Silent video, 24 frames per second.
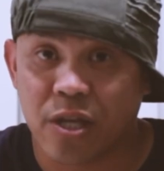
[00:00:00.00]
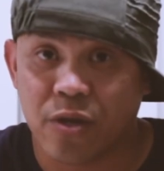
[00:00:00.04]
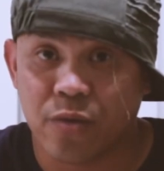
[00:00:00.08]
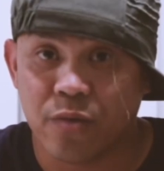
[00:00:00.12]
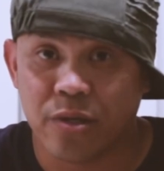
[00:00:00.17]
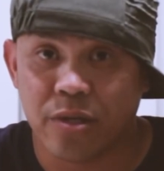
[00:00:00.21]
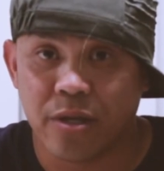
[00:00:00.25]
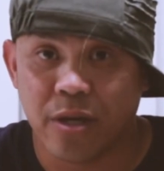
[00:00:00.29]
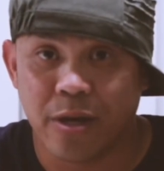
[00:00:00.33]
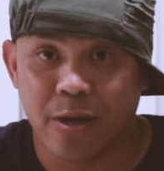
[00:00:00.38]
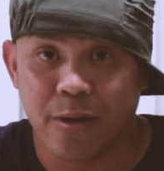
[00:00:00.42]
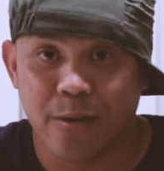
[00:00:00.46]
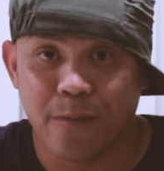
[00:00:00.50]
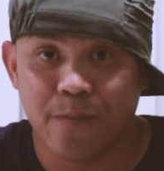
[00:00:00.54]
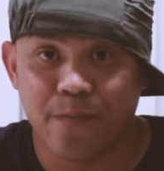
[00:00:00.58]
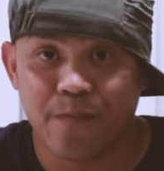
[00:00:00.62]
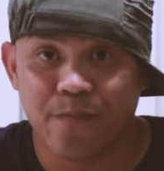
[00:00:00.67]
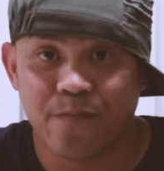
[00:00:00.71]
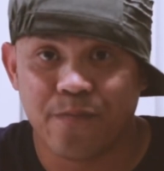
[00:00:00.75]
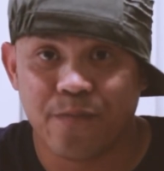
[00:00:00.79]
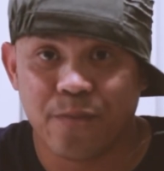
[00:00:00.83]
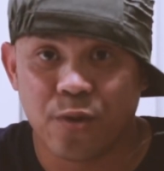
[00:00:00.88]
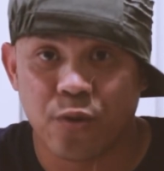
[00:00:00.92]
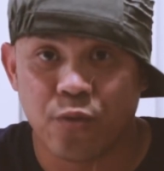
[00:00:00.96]
with
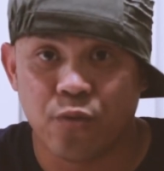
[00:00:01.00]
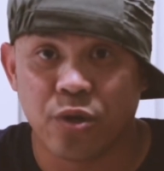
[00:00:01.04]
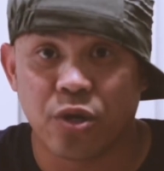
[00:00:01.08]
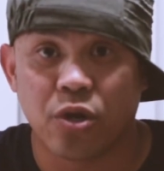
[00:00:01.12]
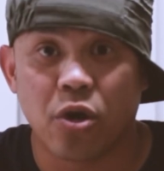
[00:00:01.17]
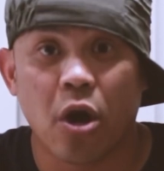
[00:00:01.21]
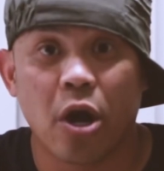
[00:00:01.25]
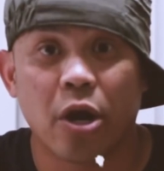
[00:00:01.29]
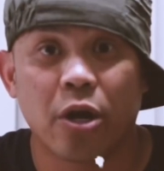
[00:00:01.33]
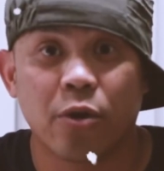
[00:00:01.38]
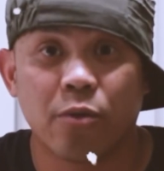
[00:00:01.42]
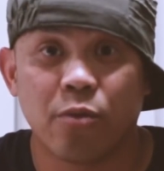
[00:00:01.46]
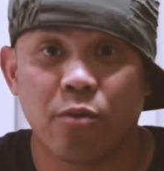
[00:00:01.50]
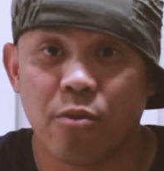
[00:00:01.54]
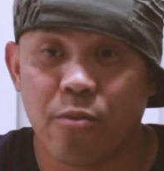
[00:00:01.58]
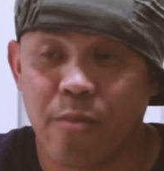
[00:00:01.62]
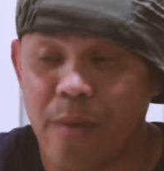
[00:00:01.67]
Ricardo A